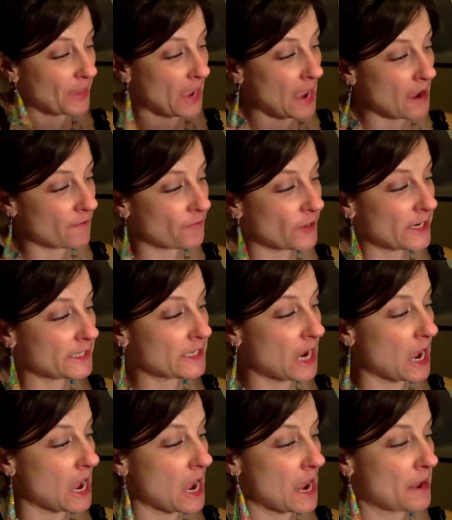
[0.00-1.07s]
every
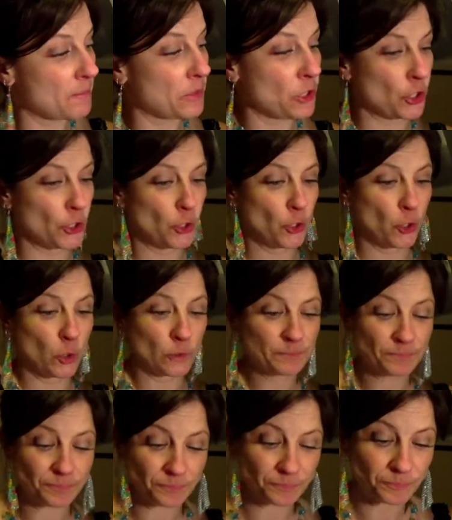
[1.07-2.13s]
time you